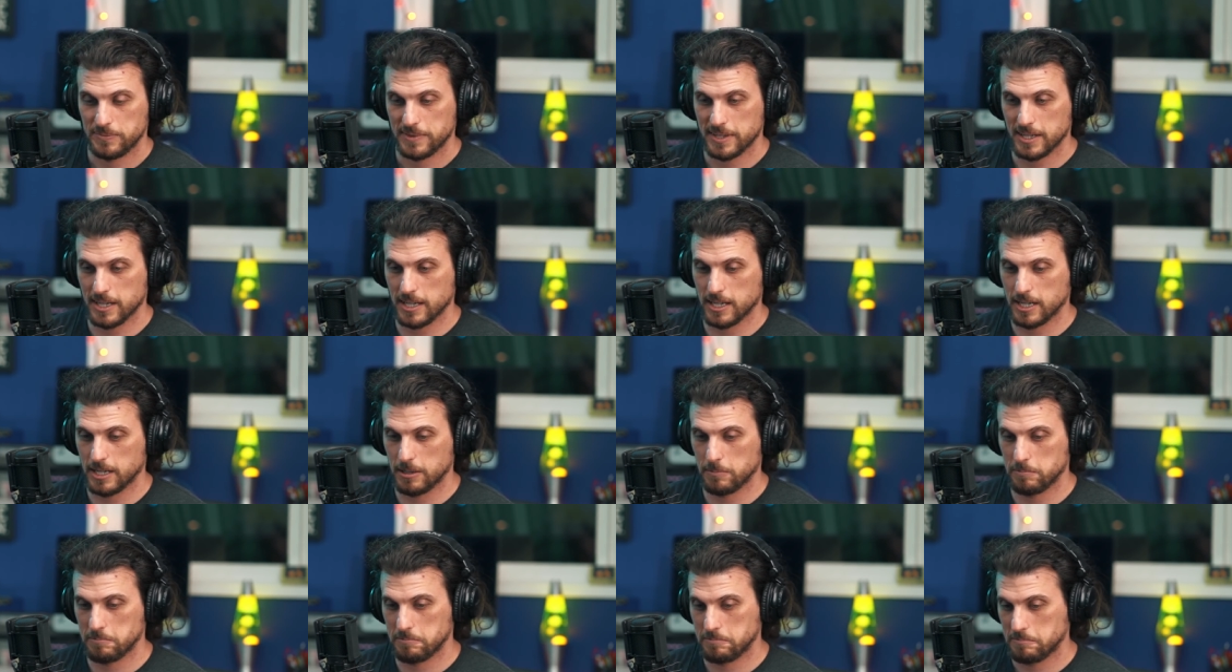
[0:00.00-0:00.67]

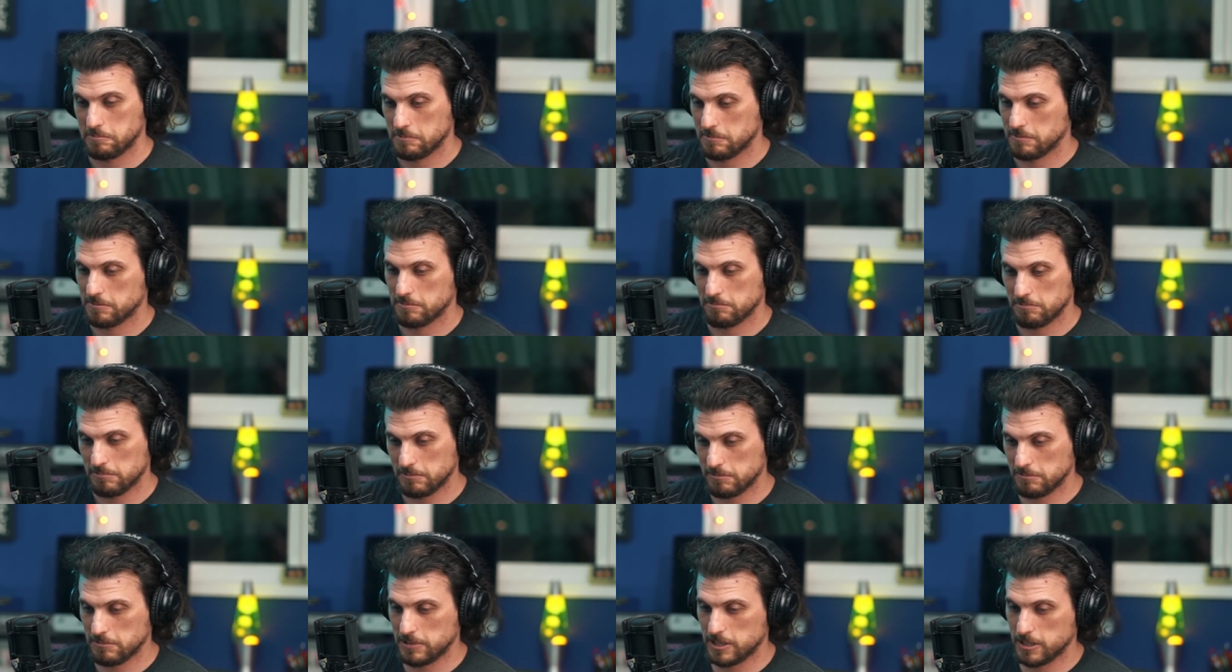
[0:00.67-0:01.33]
um
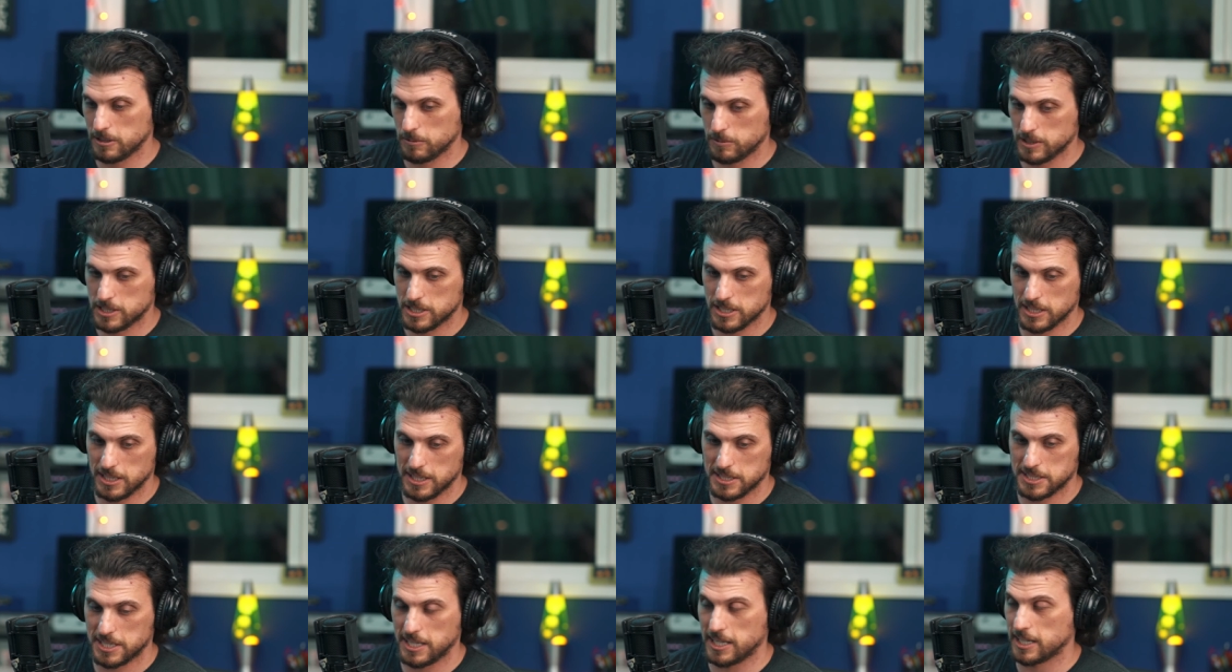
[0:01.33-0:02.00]
you know we
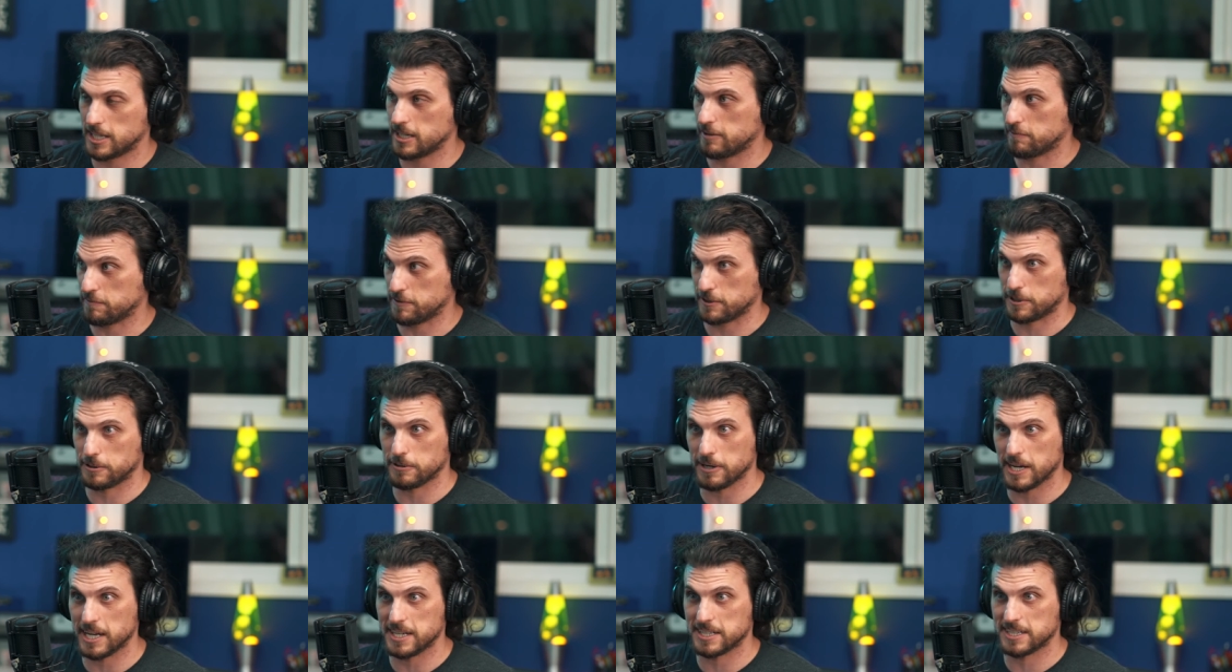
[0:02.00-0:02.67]
shouldn't take it for
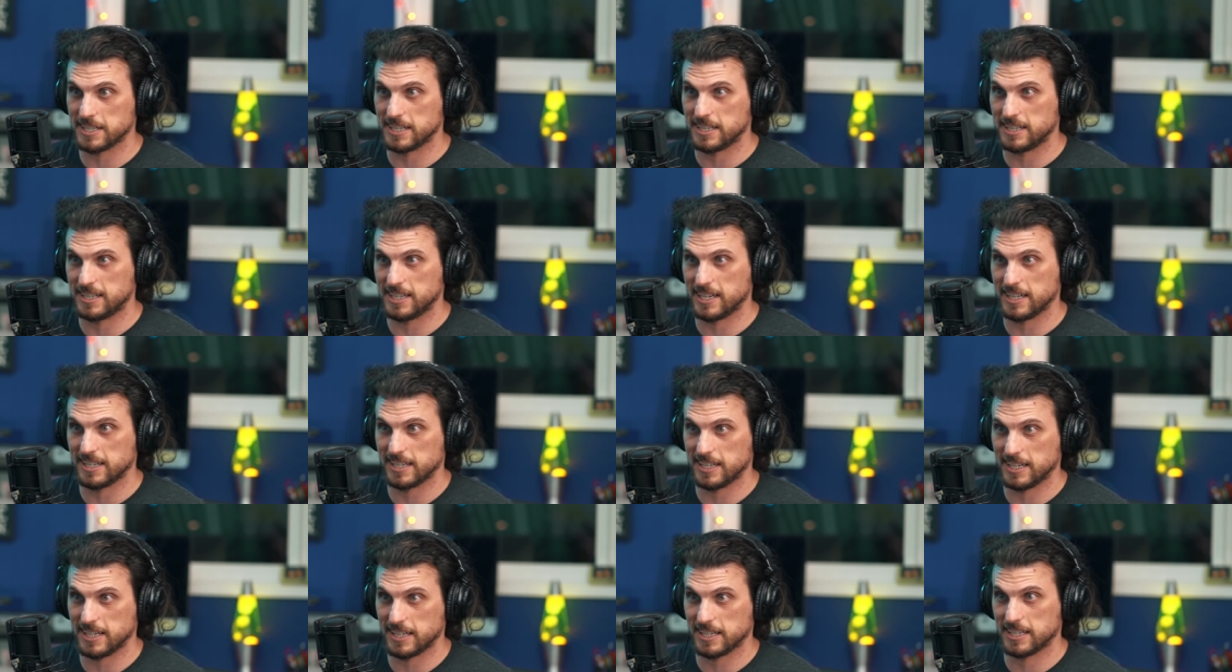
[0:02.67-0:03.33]
granted
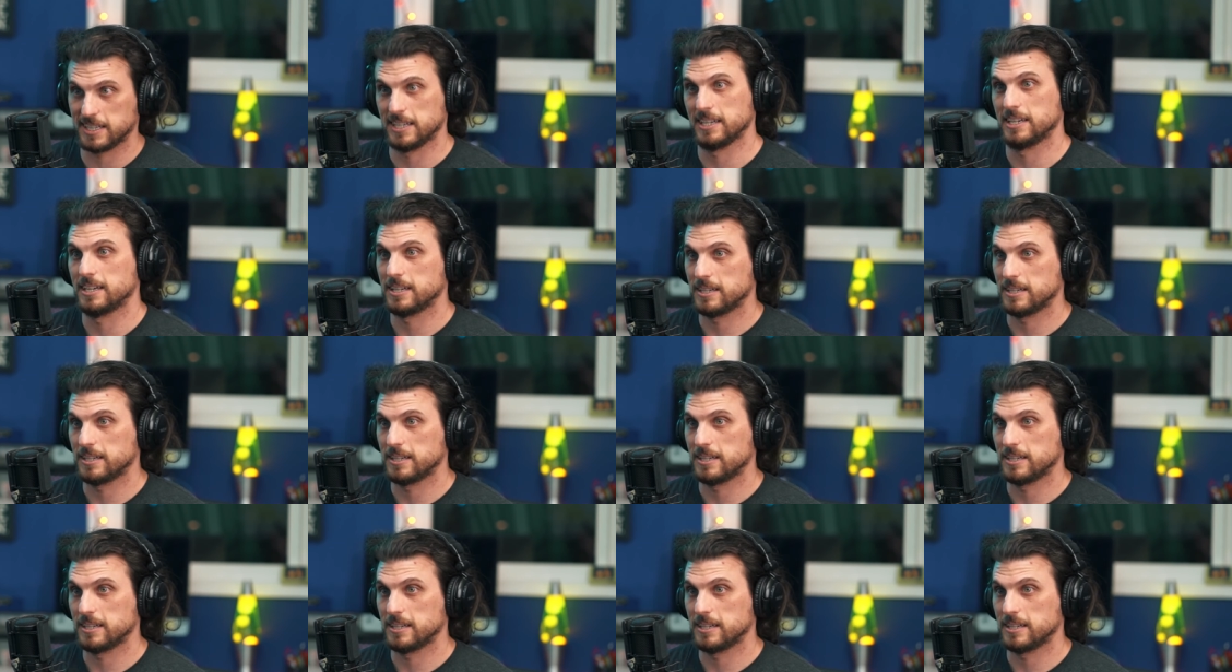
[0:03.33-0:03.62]
that like